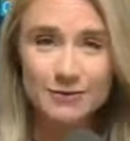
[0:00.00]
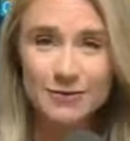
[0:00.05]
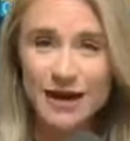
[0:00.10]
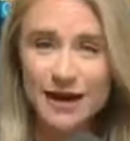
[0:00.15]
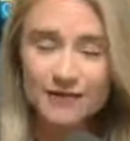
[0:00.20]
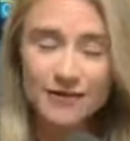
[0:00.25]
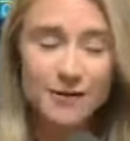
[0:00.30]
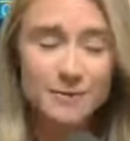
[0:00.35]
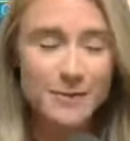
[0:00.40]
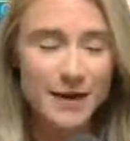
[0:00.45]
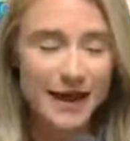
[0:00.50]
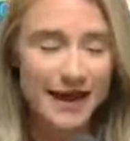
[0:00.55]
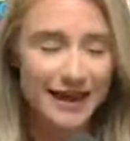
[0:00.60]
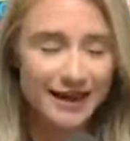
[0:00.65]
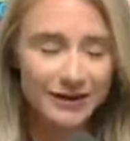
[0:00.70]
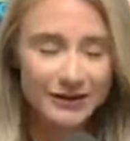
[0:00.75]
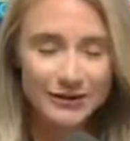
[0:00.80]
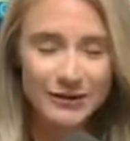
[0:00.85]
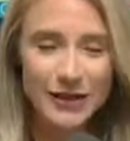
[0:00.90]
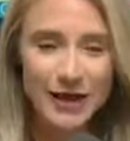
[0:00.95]
We have a
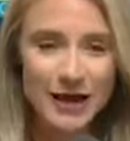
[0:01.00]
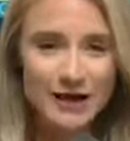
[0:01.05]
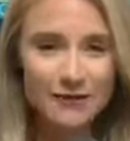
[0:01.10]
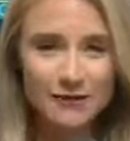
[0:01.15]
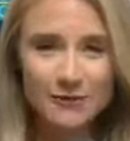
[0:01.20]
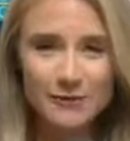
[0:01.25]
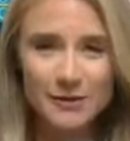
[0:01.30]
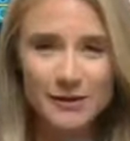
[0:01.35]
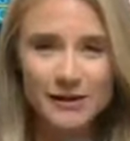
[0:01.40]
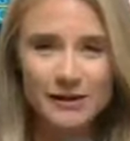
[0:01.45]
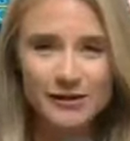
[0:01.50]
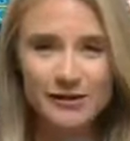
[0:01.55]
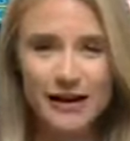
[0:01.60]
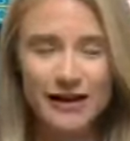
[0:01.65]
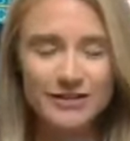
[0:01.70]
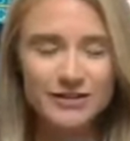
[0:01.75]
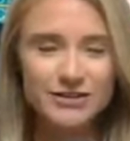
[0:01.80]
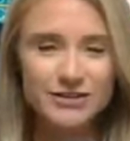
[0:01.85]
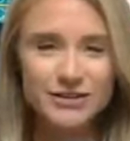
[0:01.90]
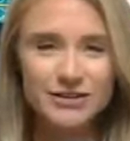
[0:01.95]
panel of
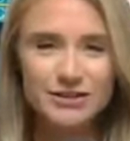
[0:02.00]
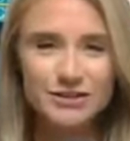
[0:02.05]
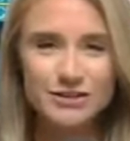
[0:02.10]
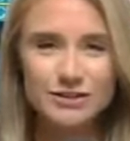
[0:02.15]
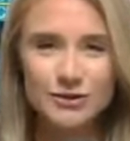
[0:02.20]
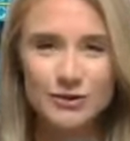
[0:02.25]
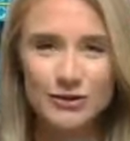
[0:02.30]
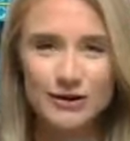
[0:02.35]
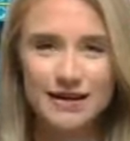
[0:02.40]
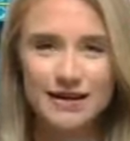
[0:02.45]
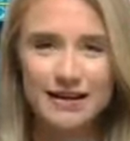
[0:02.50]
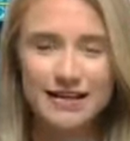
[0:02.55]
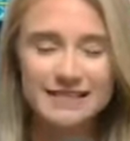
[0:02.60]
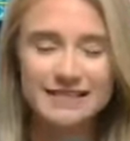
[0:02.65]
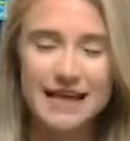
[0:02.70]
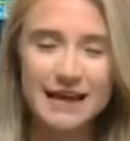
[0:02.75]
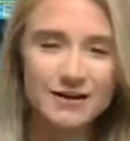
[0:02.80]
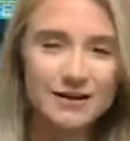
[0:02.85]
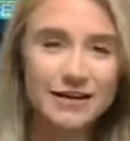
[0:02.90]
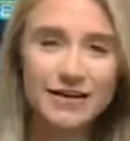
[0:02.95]
meteorologists joining us
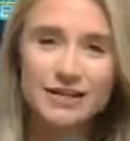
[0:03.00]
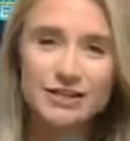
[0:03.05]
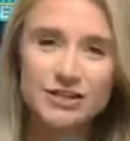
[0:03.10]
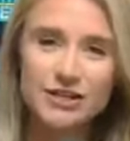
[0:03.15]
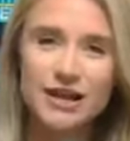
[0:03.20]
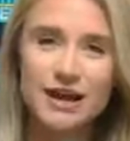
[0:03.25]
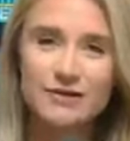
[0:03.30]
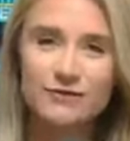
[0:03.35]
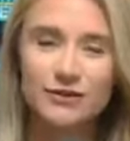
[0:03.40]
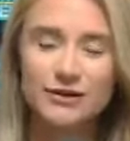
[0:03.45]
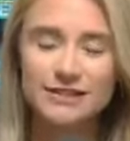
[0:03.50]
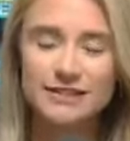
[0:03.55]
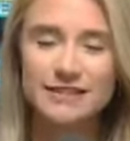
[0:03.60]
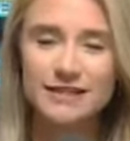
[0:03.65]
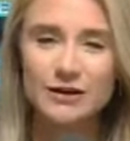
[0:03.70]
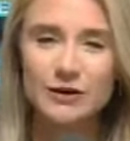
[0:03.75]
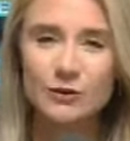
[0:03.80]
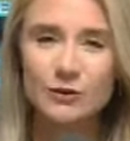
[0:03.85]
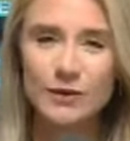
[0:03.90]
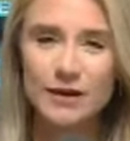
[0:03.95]
uh, each and every
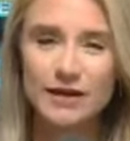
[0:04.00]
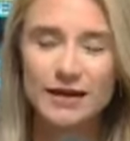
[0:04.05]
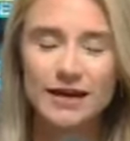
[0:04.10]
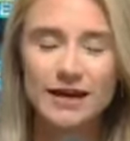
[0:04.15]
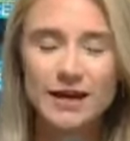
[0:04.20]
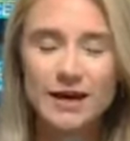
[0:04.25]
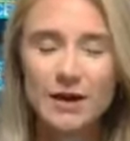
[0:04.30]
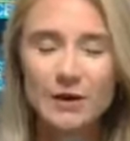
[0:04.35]
single week.